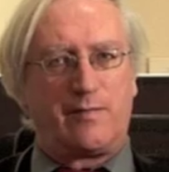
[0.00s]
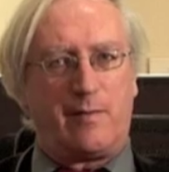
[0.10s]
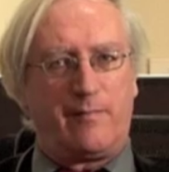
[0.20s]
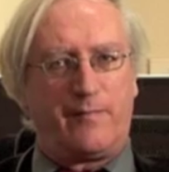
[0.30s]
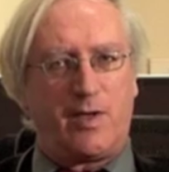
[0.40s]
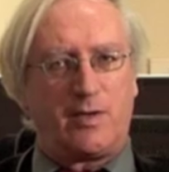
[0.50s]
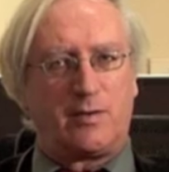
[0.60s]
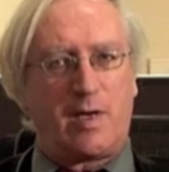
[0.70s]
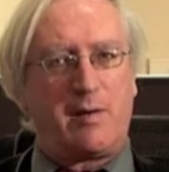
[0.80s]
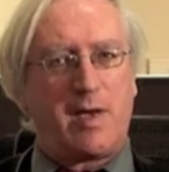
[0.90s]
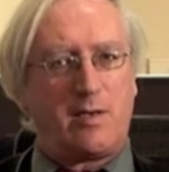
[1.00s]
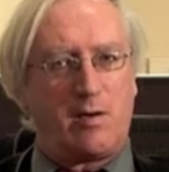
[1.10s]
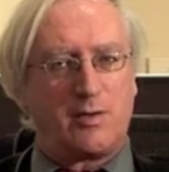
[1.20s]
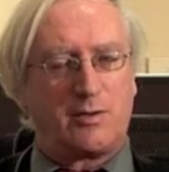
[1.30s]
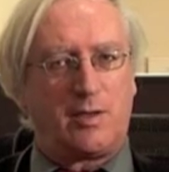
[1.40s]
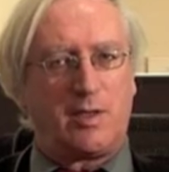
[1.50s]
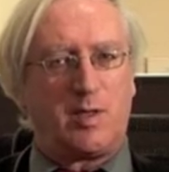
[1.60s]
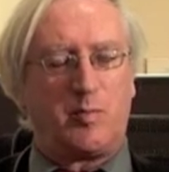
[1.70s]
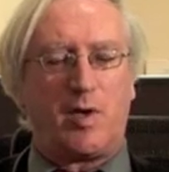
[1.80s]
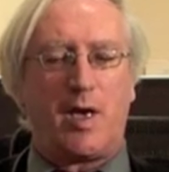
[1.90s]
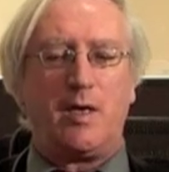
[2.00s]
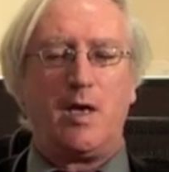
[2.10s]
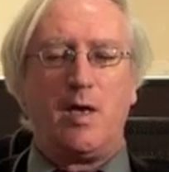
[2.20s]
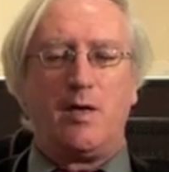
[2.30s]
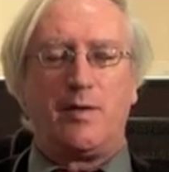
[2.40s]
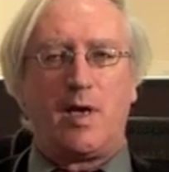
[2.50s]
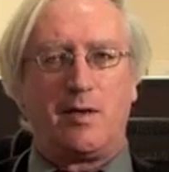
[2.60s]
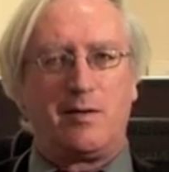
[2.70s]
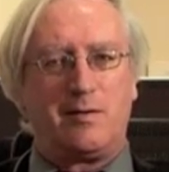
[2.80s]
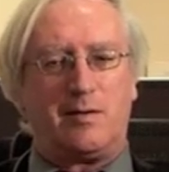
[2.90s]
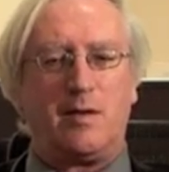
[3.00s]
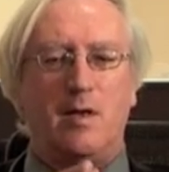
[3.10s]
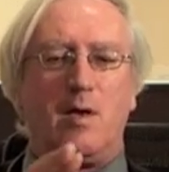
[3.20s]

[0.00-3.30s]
from fish. They're antioxidant in the brain. They're good.